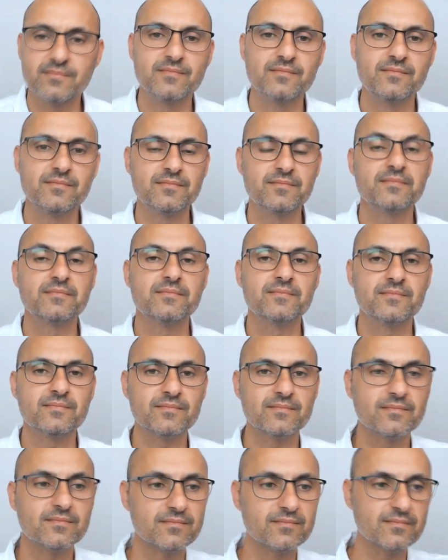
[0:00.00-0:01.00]

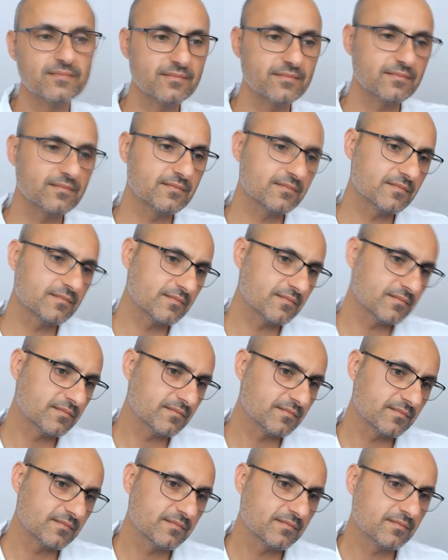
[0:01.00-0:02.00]

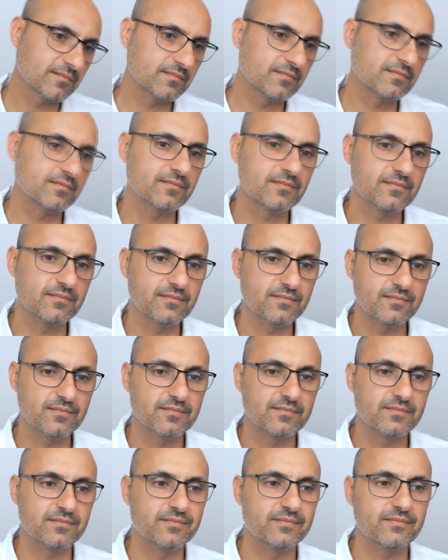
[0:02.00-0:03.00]

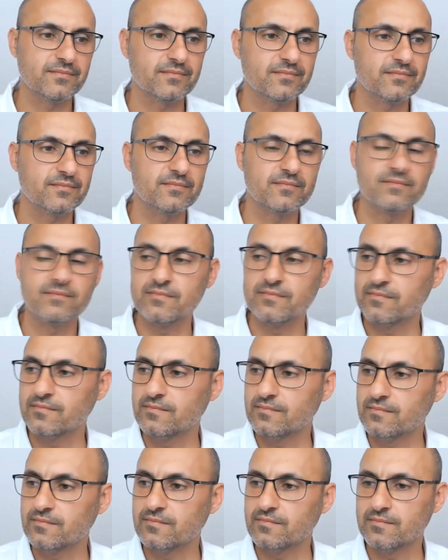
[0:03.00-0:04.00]

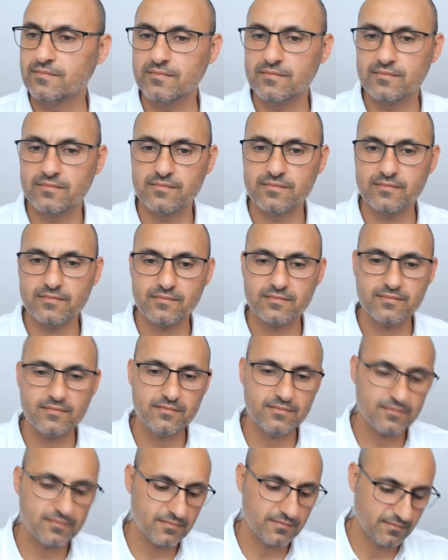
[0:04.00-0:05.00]

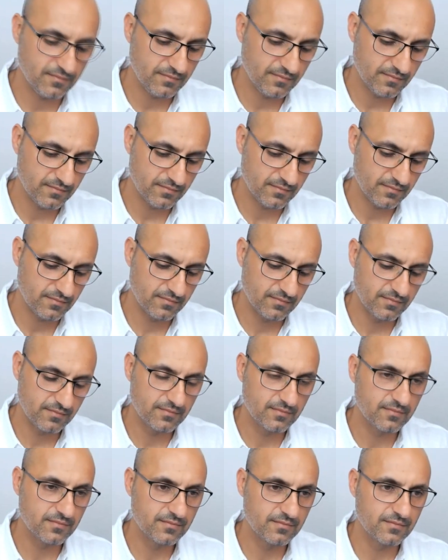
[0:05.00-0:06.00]

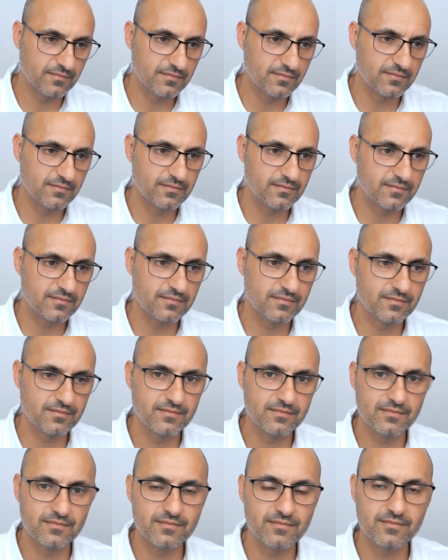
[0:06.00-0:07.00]

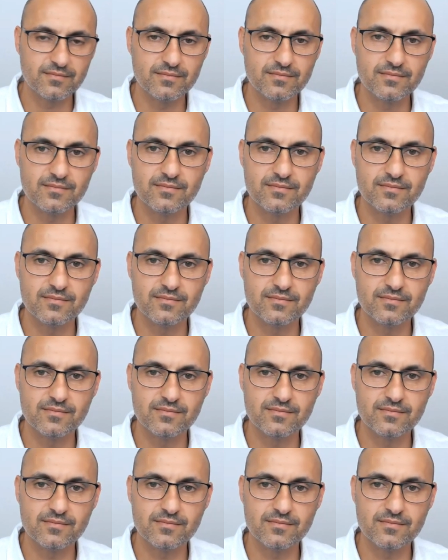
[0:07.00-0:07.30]
(not speaking)